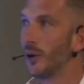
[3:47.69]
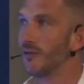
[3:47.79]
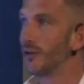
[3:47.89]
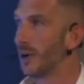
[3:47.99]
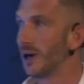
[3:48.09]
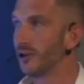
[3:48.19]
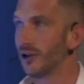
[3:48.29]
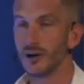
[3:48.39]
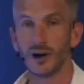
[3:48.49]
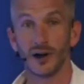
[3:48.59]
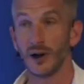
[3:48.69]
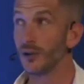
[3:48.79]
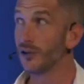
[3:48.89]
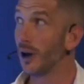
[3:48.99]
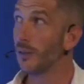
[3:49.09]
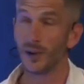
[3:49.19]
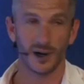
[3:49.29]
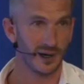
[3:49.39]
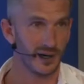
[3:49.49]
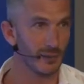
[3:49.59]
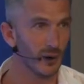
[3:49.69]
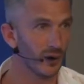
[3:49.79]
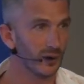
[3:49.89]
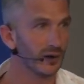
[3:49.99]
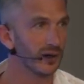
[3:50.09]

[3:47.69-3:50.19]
inflammation. I don't sunburn anymore.